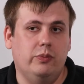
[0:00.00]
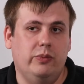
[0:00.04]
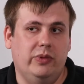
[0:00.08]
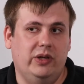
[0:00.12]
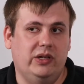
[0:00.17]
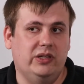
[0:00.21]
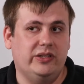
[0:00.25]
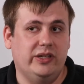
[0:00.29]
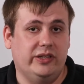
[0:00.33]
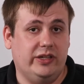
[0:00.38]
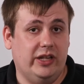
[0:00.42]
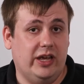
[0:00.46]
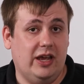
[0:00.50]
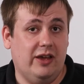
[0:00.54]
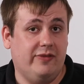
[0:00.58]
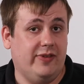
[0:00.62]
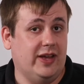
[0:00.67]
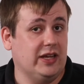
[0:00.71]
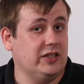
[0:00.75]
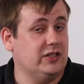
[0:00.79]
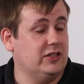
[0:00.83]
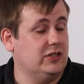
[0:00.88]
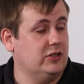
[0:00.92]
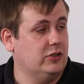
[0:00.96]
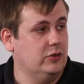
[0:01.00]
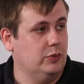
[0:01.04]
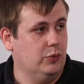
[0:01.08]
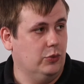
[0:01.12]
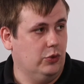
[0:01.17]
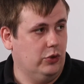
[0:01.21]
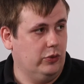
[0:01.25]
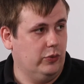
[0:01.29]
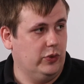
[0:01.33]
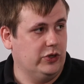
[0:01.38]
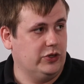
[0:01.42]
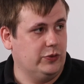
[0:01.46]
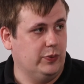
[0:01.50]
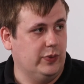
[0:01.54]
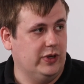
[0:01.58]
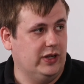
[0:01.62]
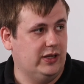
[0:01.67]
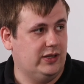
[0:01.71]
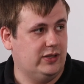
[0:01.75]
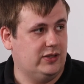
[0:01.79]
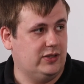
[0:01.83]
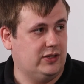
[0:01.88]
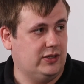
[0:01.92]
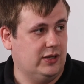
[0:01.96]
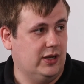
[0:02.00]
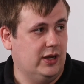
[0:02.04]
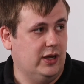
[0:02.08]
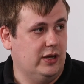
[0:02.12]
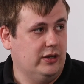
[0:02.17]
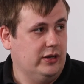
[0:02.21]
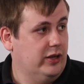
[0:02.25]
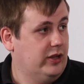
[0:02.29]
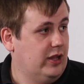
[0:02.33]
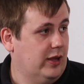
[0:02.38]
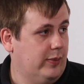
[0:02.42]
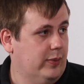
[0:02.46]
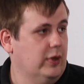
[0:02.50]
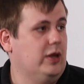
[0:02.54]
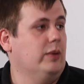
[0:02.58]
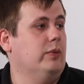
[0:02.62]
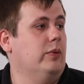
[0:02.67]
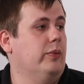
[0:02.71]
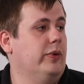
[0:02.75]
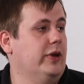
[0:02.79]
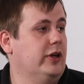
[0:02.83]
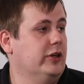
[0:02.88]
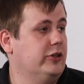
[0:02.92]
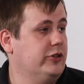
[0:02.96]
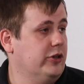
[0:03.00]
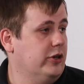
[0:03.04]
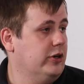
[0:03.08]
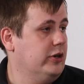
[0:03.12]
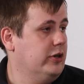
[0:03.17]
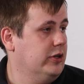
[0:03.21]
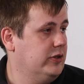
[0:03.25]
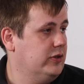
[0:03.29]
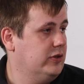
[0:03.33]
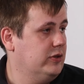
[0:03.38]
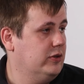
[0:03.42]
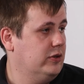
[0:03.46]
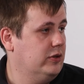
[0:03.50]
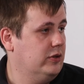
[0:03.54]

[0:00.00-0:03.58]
means that they have access to more, which means they become a bigger target,